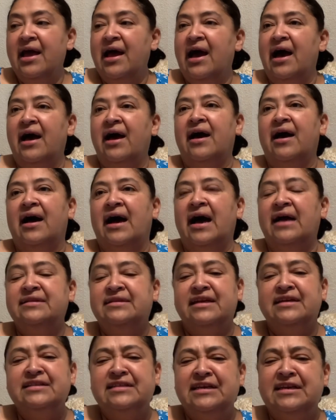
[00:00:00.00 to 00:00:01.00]
I
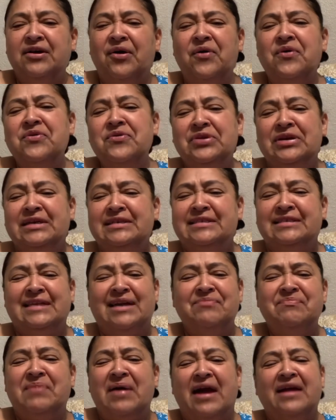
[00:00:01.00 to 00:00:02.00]
think the only
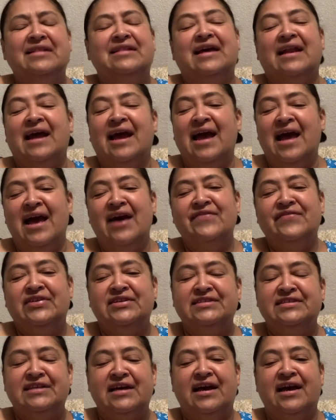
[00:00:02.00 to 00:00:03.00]
setback that I have
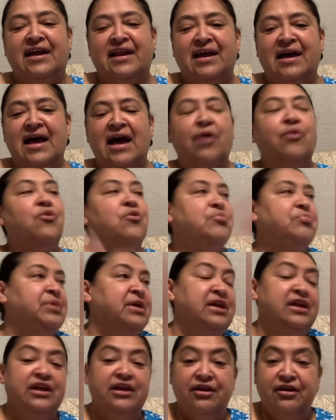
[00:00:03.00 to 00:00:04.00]
is that I won't be
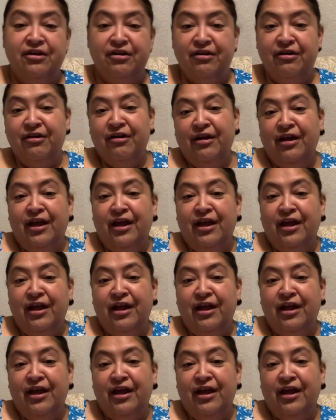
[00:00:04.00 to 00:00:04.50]
here